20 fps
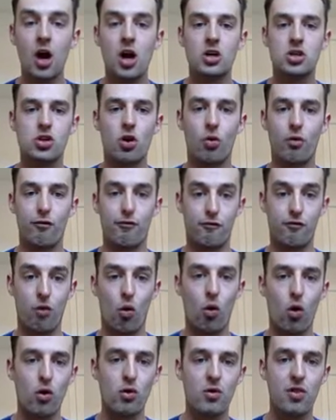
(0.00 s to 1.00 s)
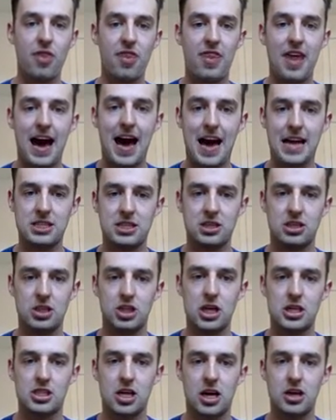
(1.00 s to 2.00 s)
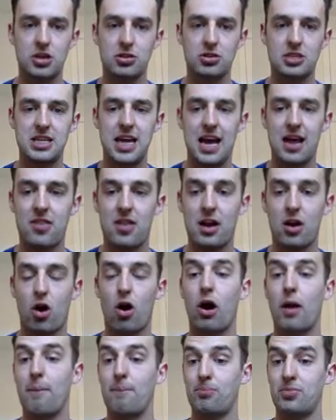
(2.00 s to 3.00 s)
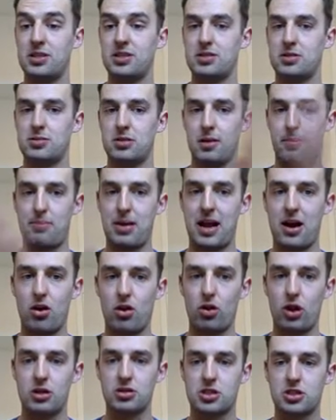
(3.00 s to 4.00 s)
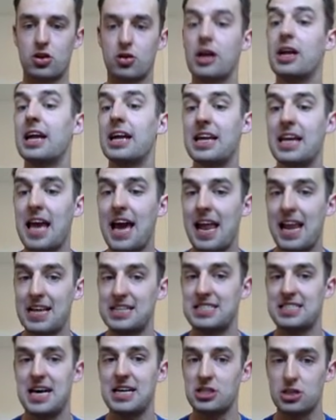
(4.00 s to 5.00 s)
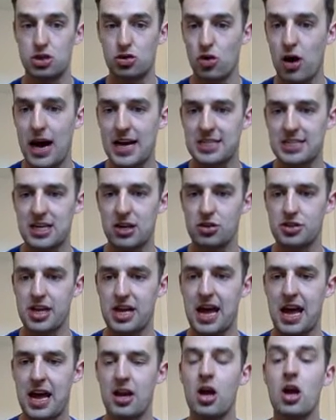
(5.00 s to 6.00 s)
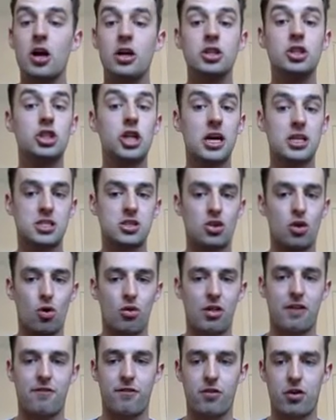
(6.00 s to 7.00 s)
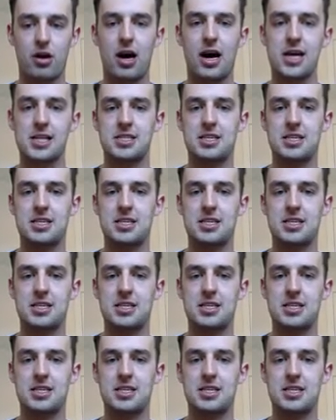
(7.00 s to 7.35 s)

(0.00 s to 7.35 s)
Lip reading: So for that, just understand that on the parallel circuit, again, it says dry cells again. Just know that for us,